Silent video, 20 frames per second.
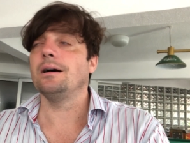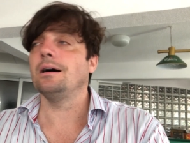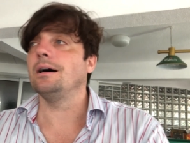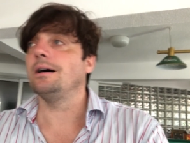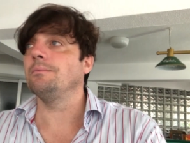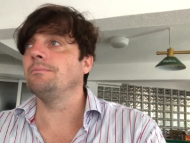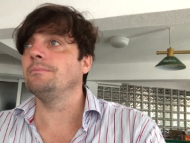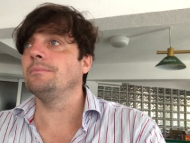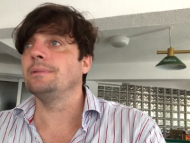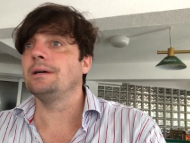
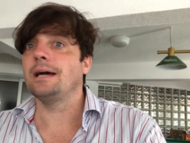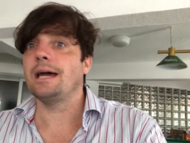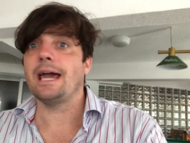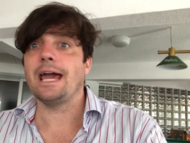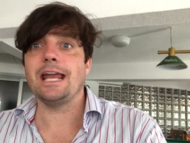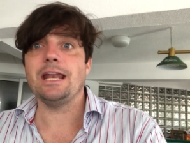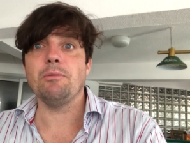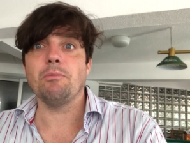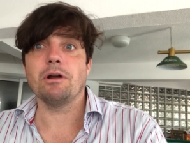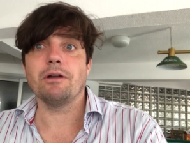um,
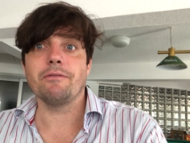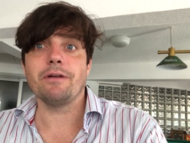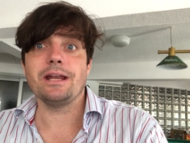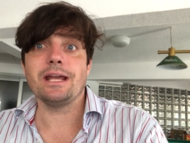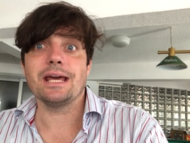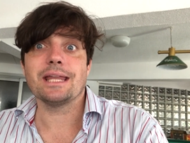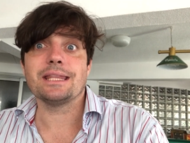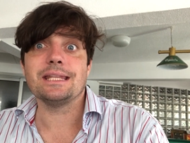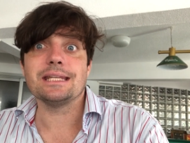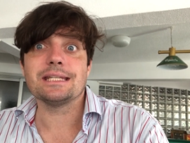anyone of
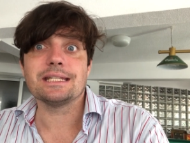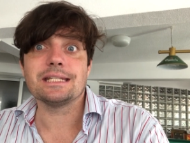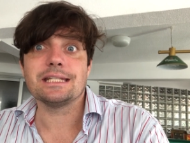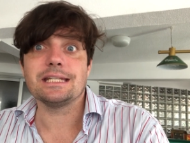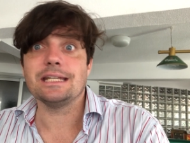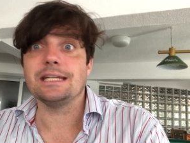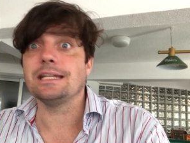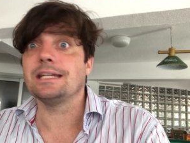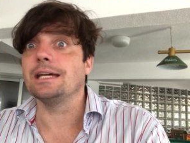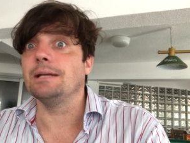any
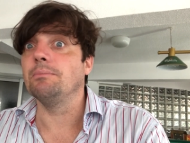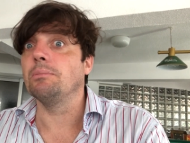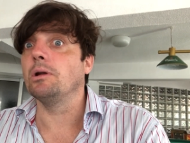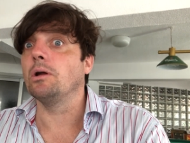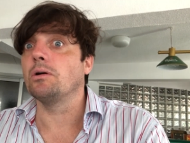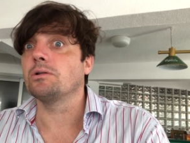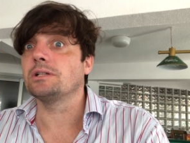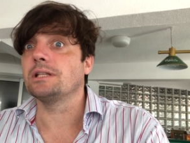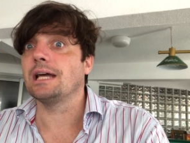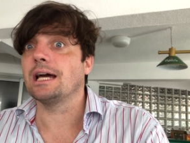ethnicity can
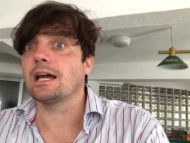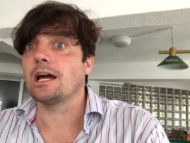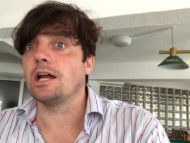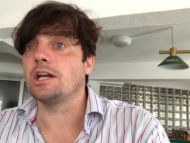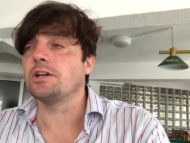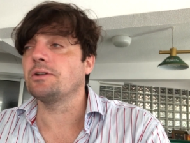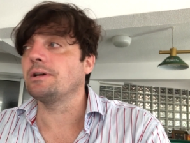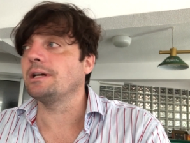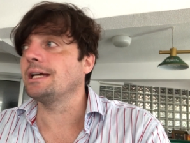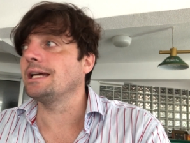belong to that
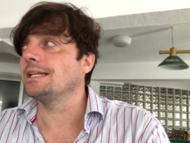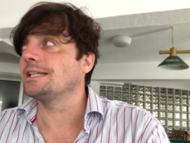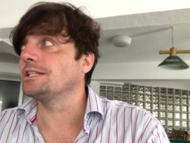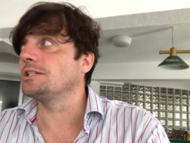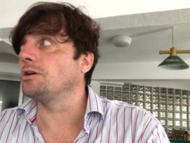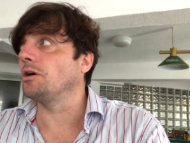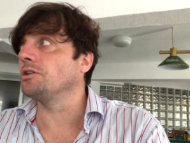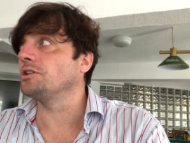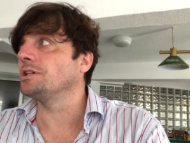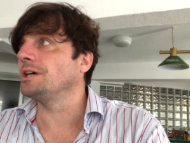country. It's
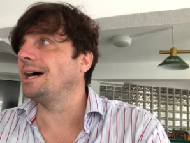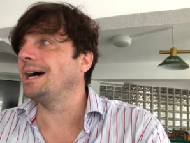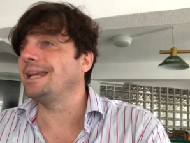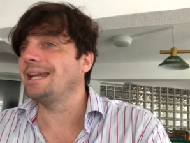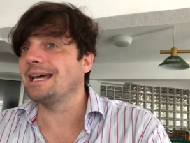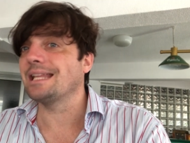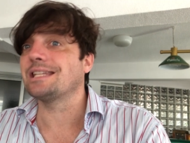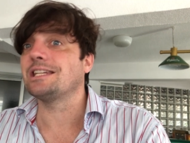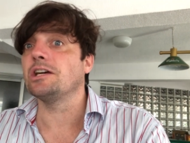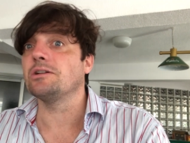not an
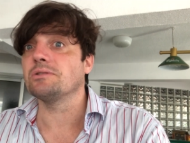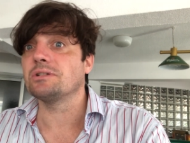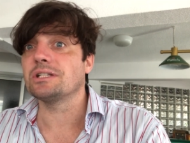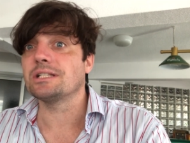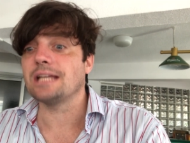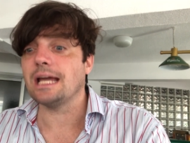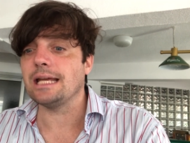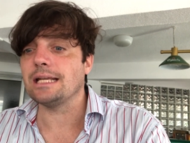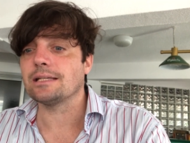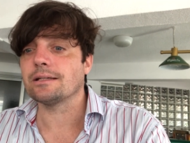
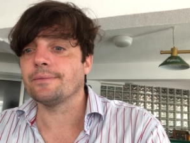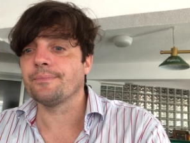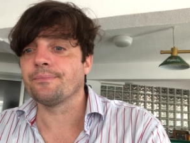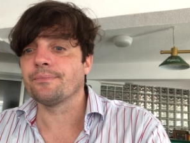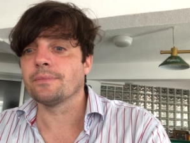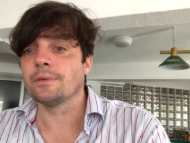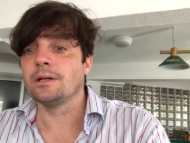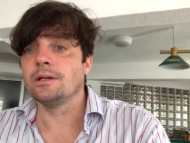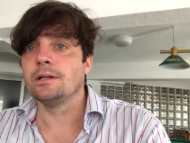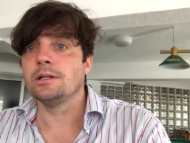ethno-state.
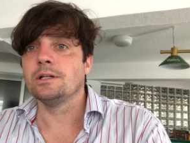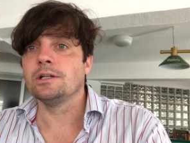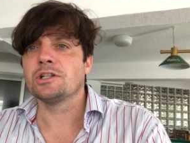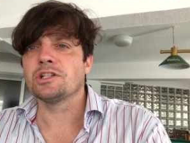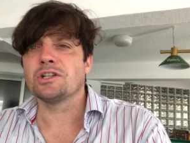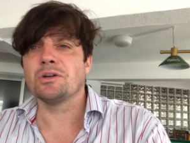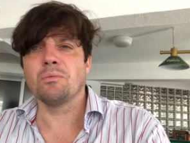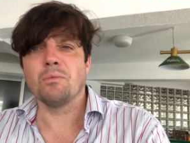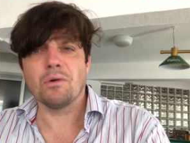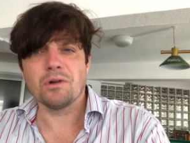
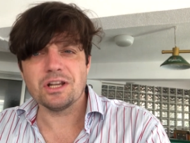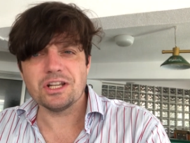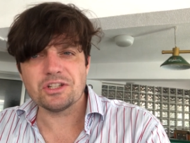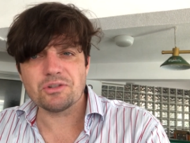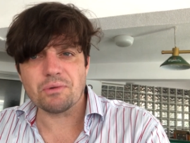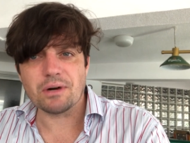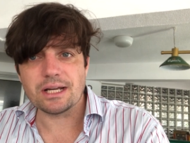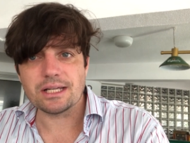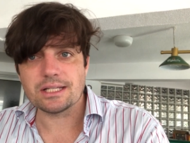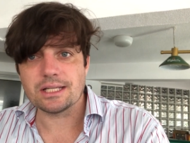So what
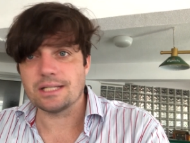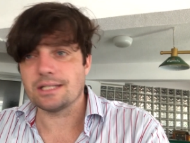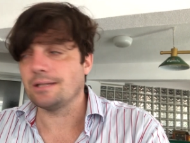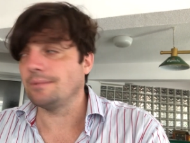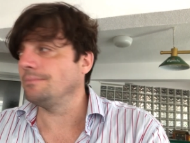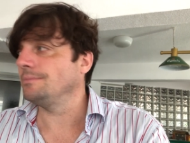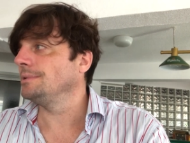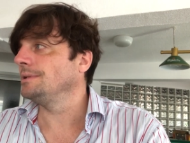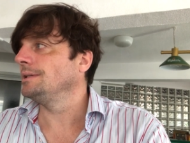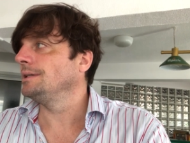is
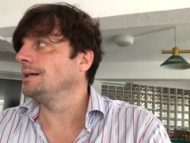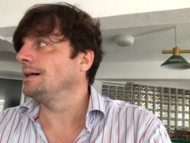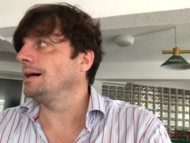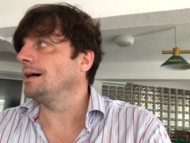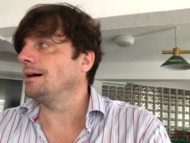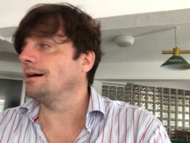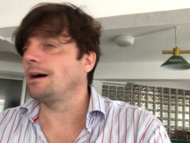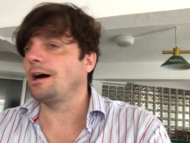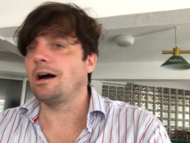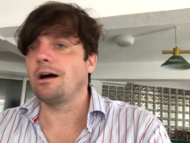racism?
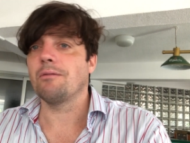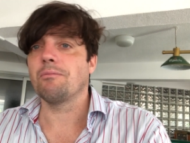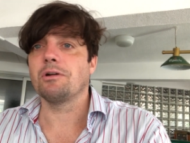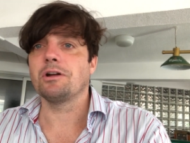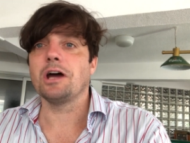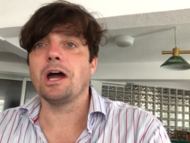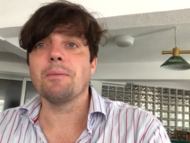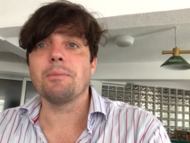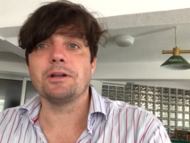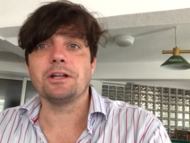Uh, I
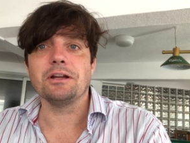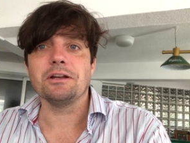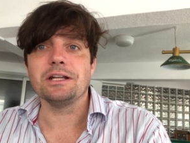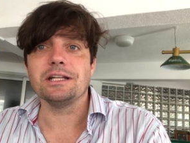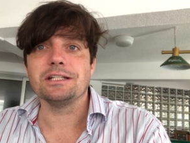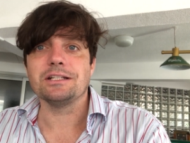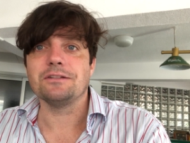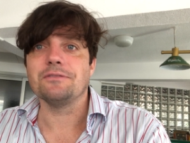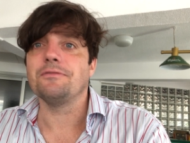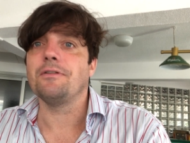would hope I don't
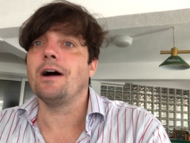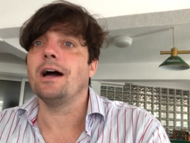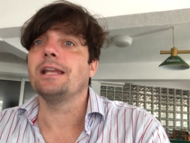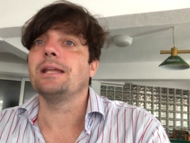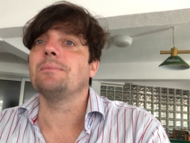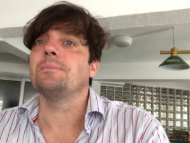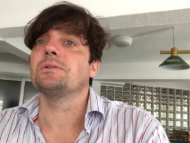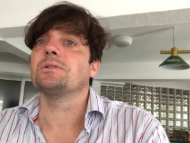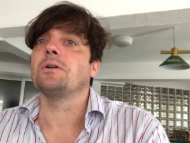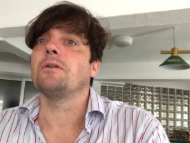need to define
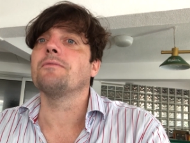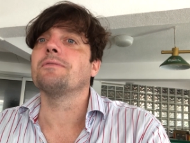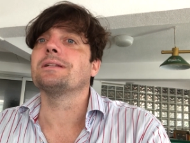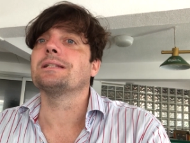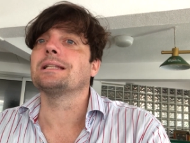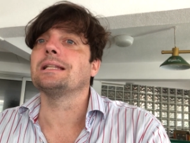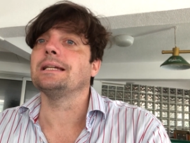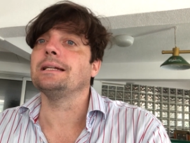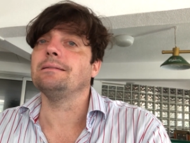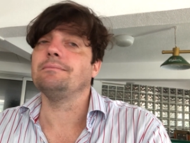it because
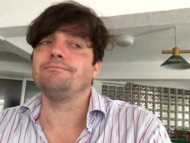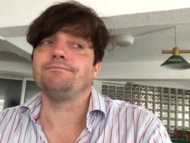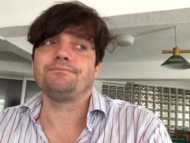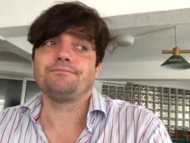obviously